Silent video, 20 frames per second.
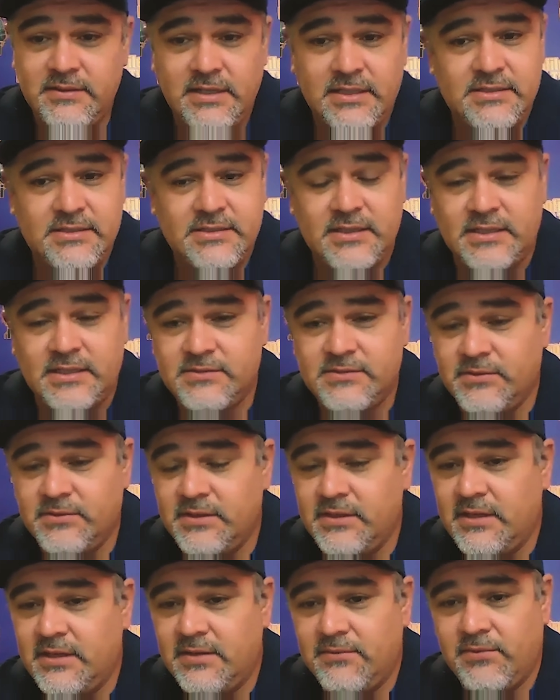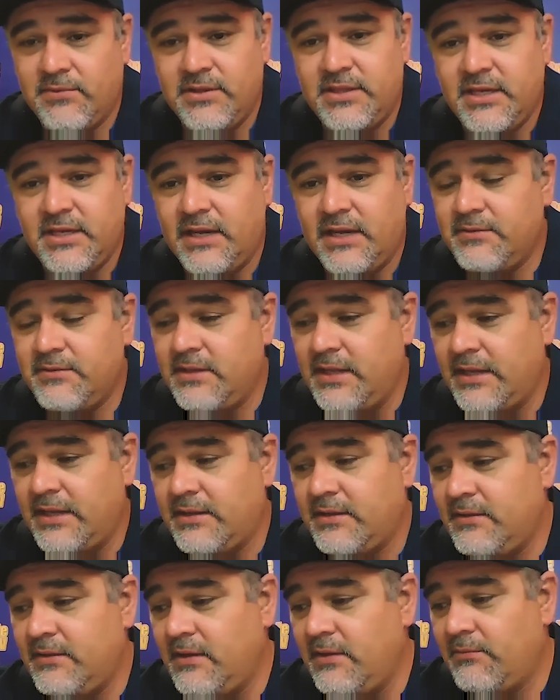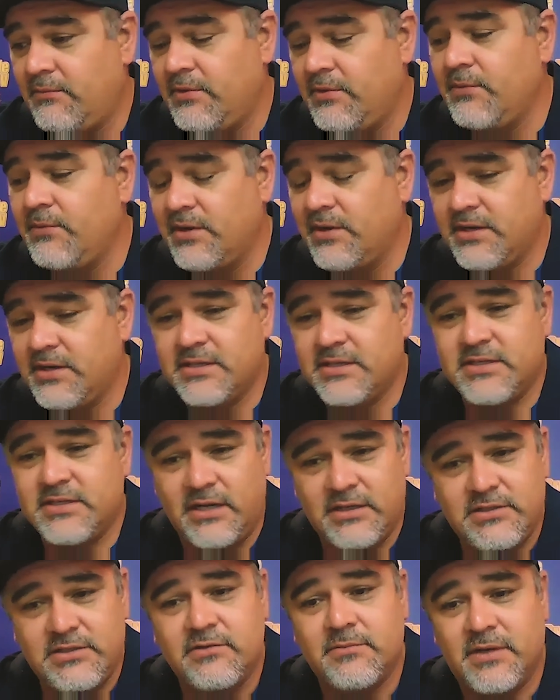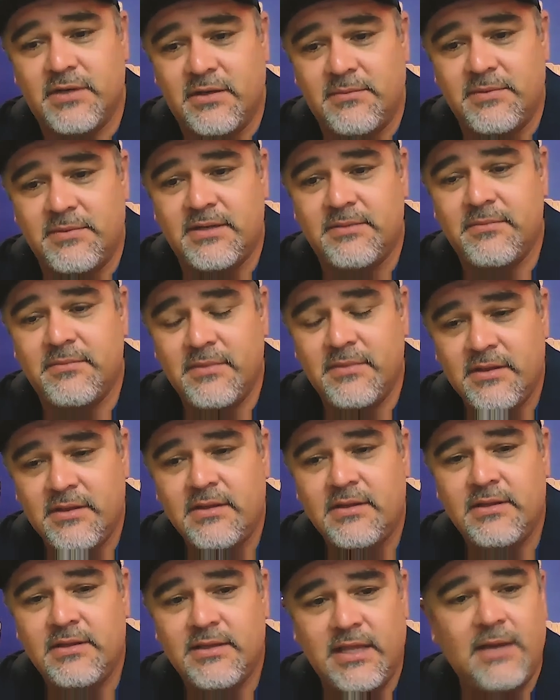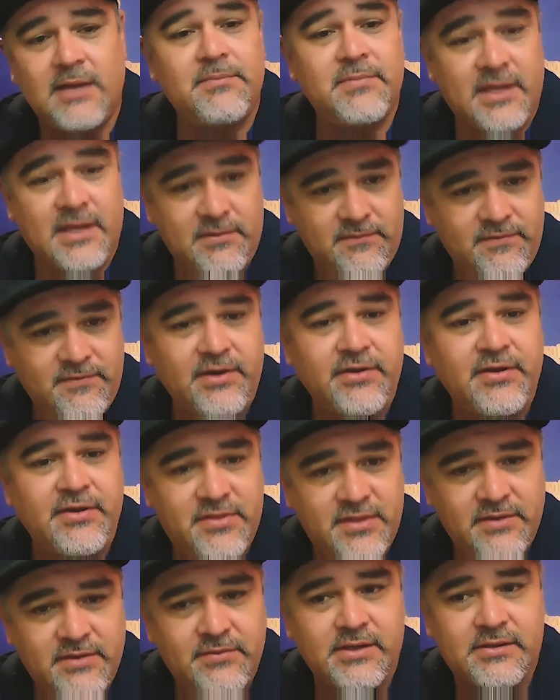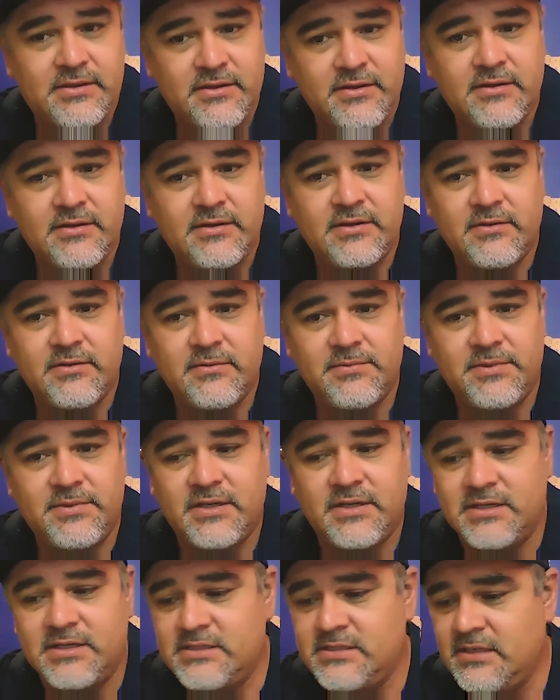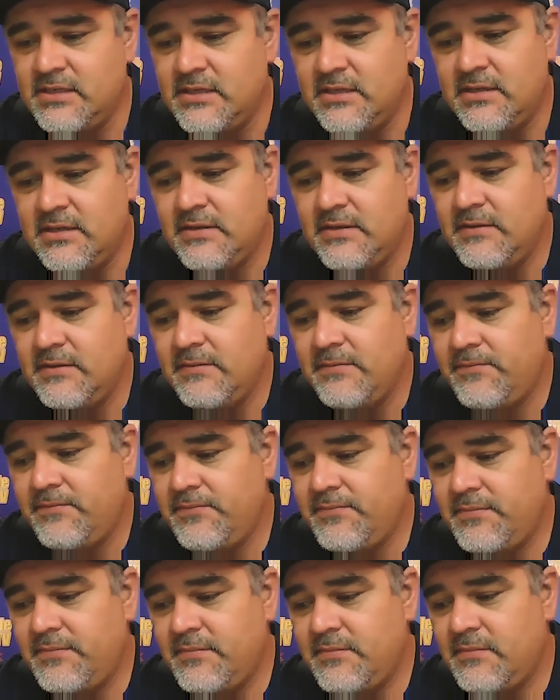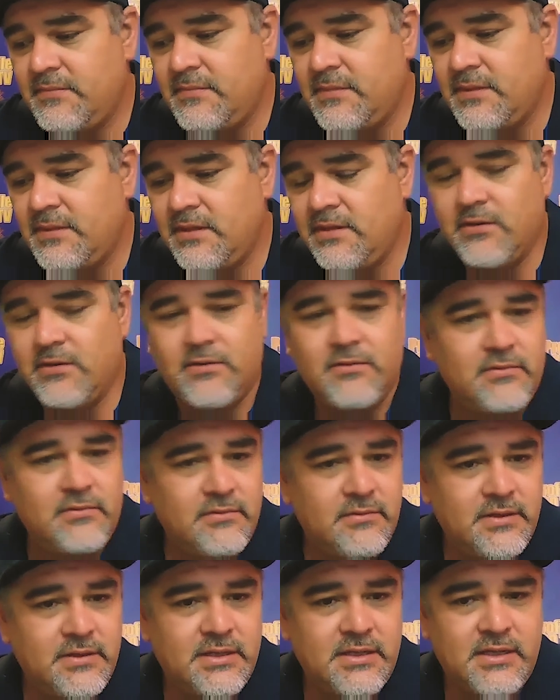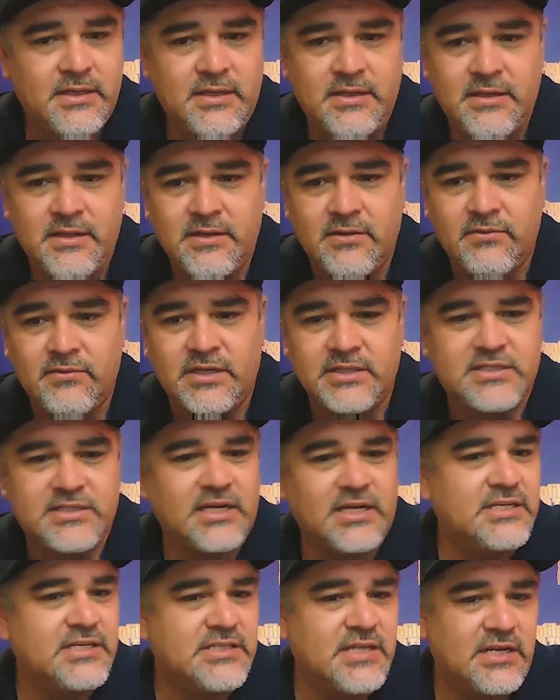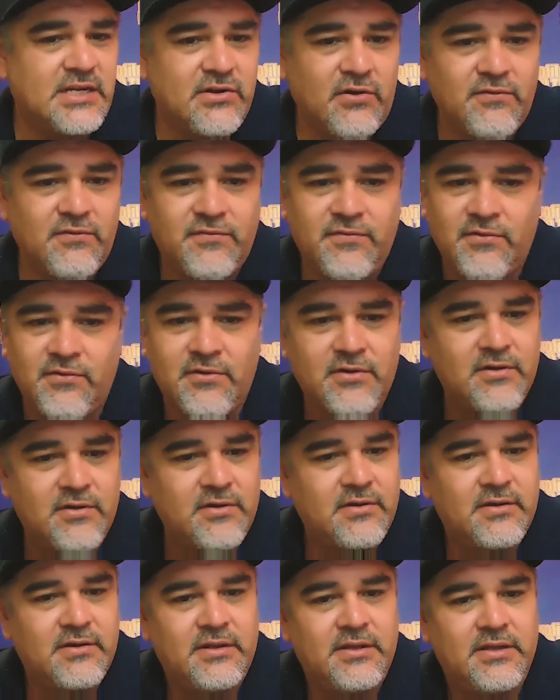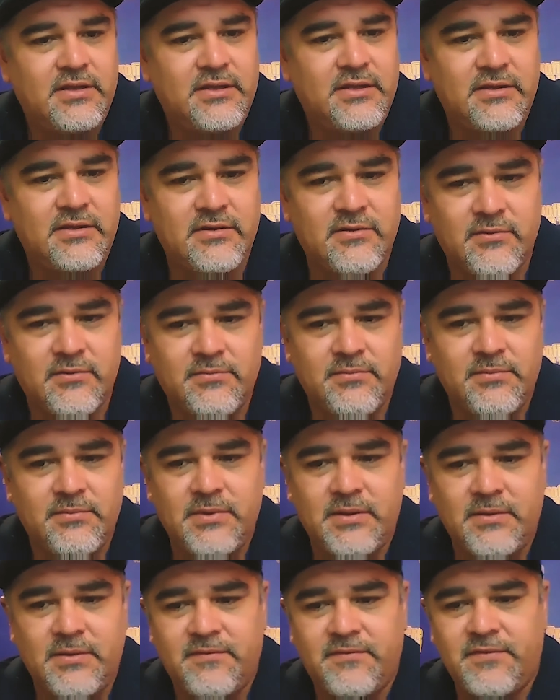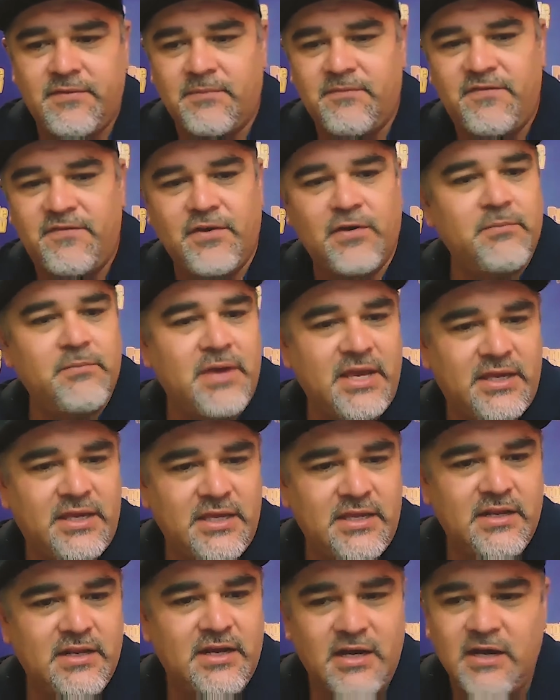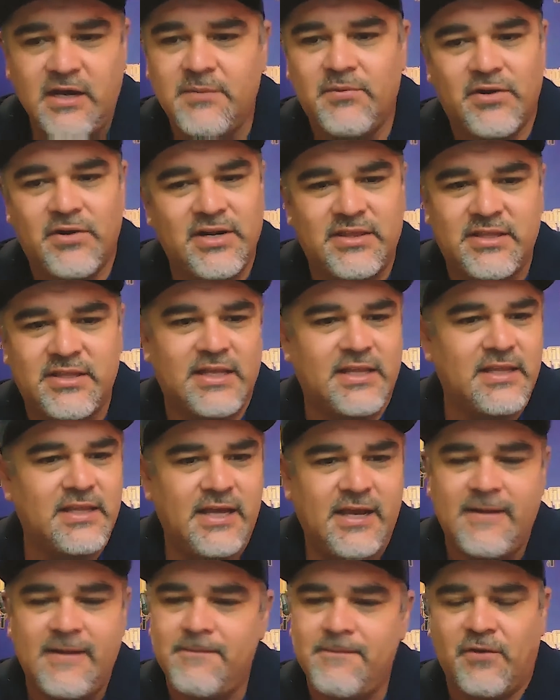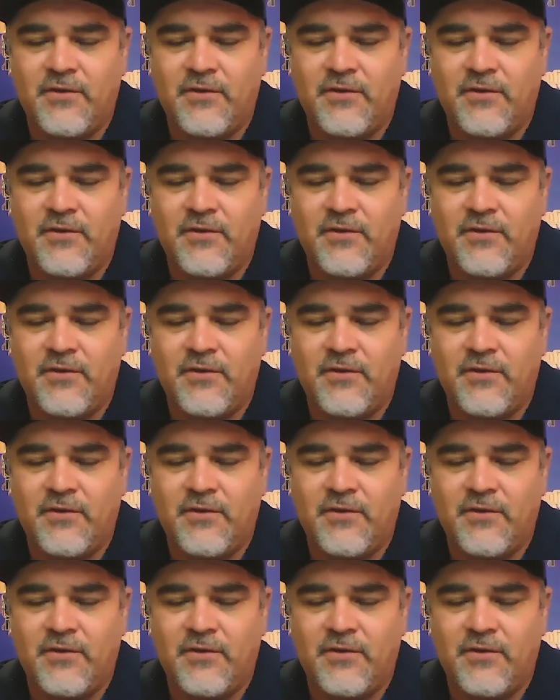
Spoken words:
That's what one thing I really wanted to talk to you about, man. That very thing right there, because you know, Kentucky's not known for a filmmaking hub or anything like that.